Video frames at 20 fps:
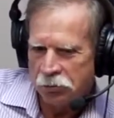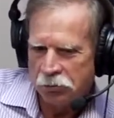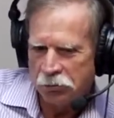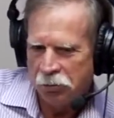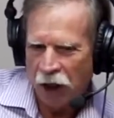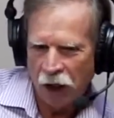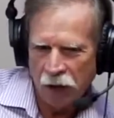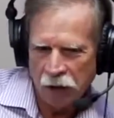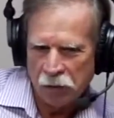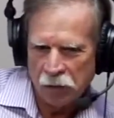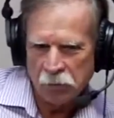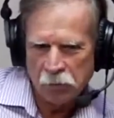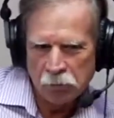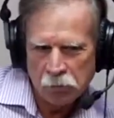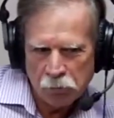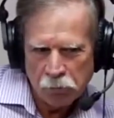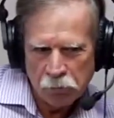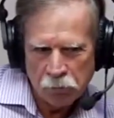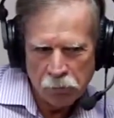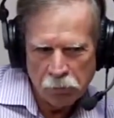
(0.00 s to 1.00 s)
But
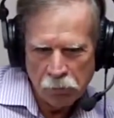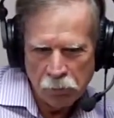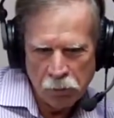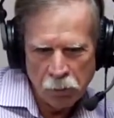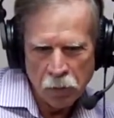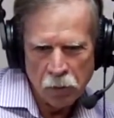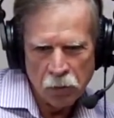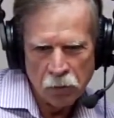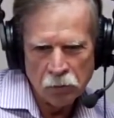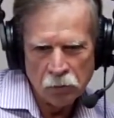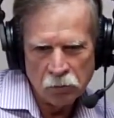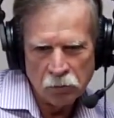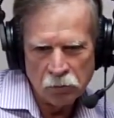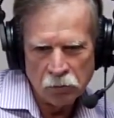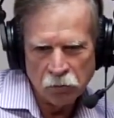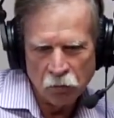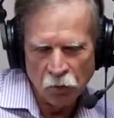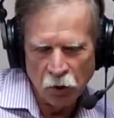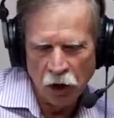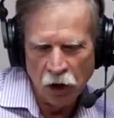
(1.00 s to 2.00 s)

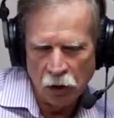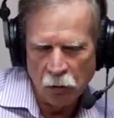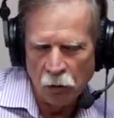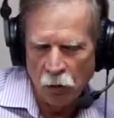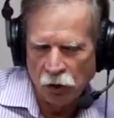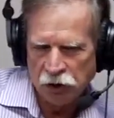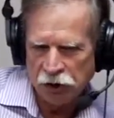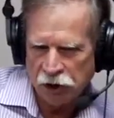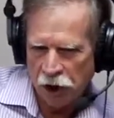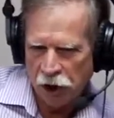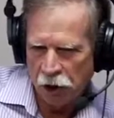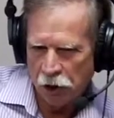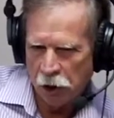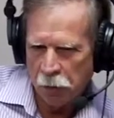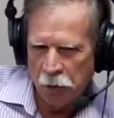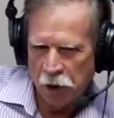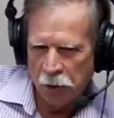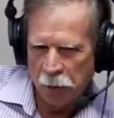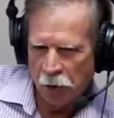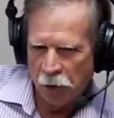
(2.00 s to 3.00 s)
one of the most
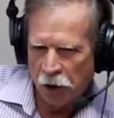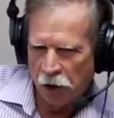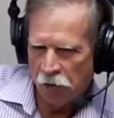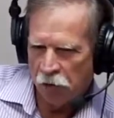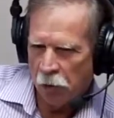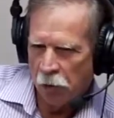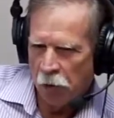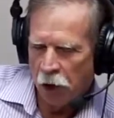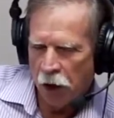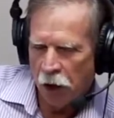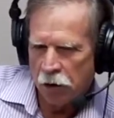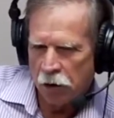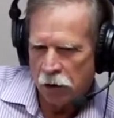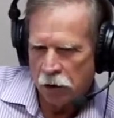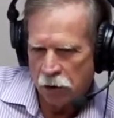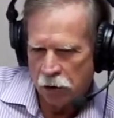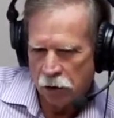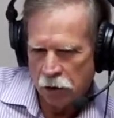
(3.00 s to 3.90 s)
talented people I ever met.